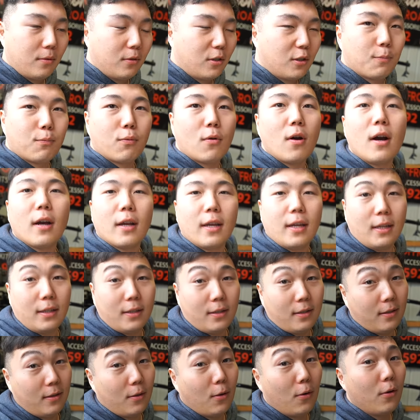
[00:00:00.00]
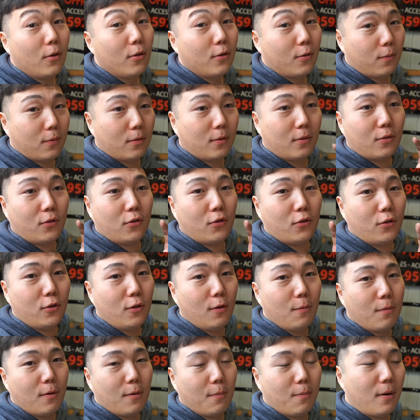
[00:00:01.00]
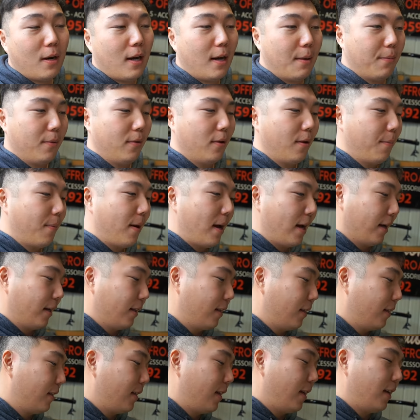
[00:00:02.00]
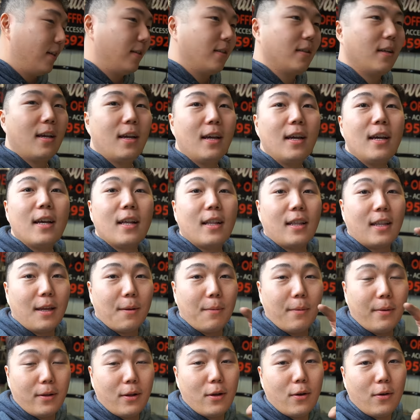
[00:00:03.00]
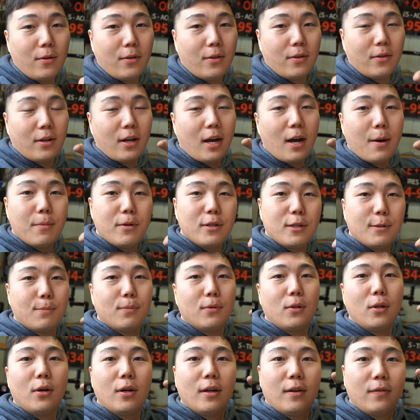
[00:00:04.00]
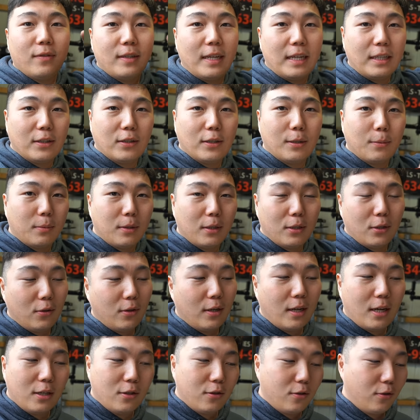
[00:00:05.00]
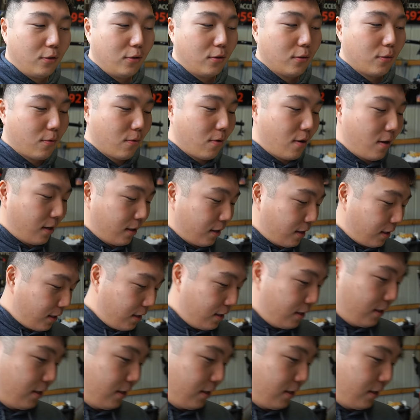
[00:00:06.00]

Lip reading: Sprockets, those were super popular back in the day. Let me know in the comments below if that's something you guys used to rock.